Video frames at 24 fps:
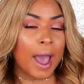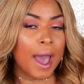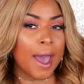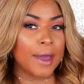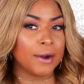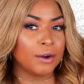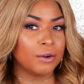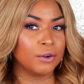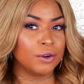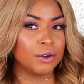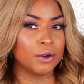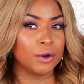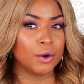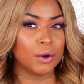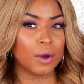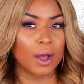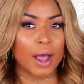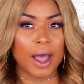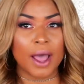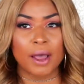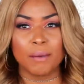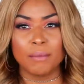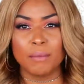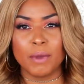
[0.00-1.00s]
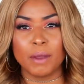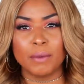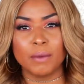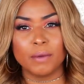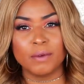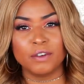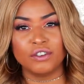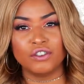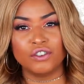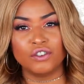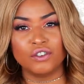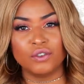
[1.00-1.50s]
I don't know, maybe
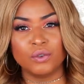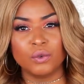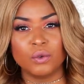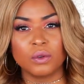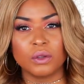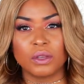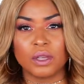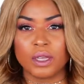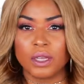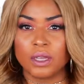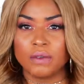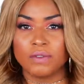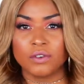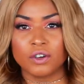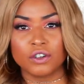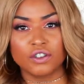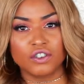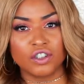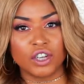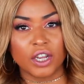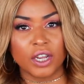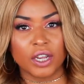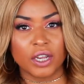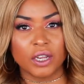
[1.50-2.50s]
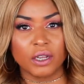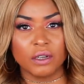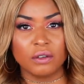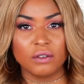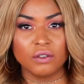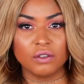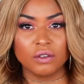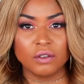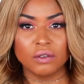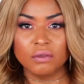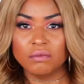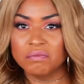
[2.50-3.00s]
we should do leave or
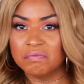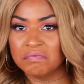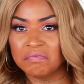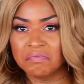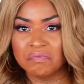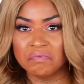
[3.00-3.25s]
change.